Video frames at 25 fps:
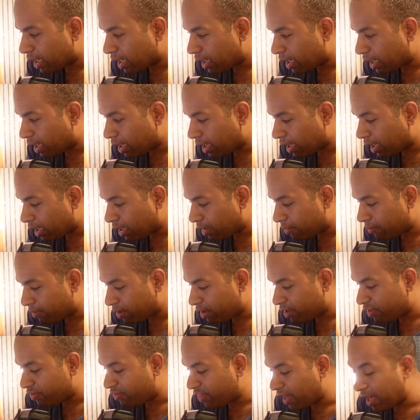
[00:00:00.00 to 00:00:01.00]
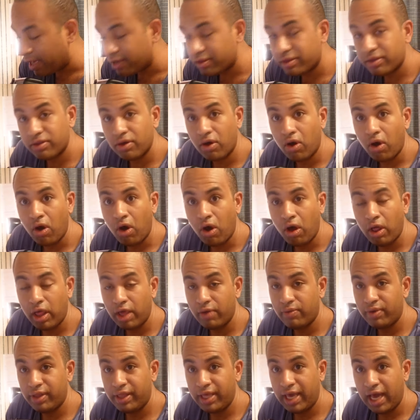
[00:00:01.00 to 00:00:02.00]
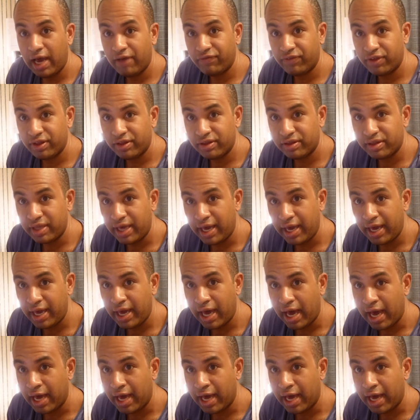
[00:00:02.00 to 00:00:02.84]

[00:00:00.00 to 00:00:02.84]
That's all I really have to say.